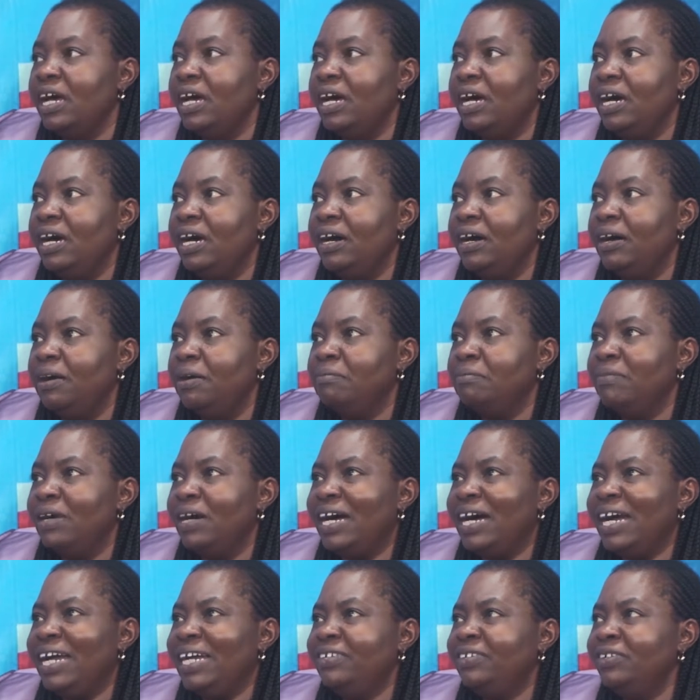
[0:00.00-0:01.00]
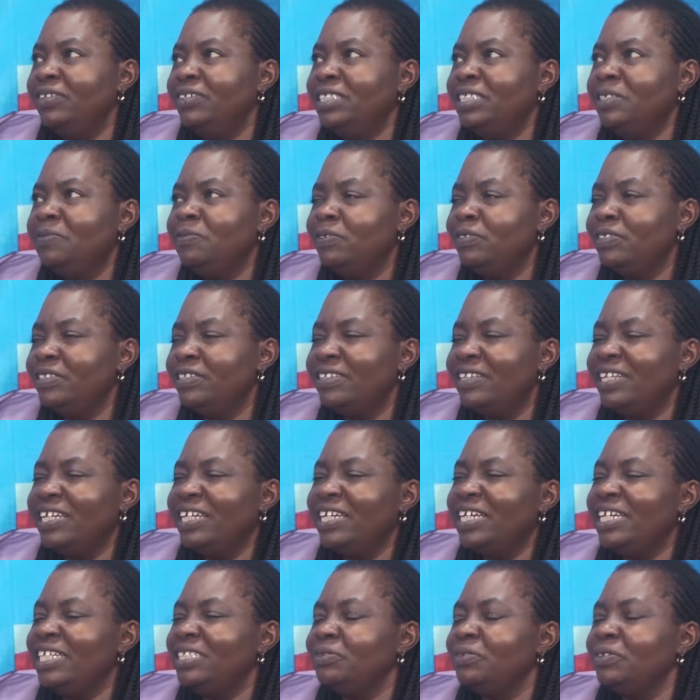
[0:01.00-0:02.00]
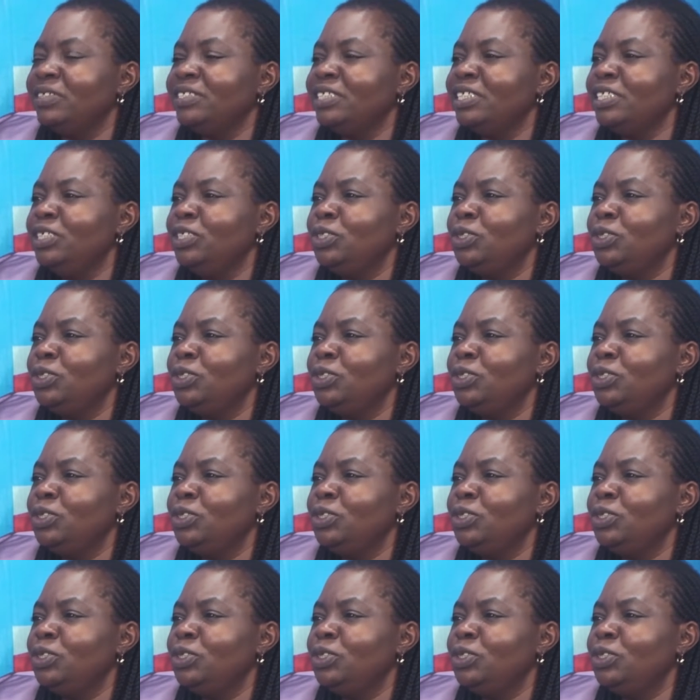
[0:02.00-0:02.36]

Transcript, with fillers: um, I don't even think it was the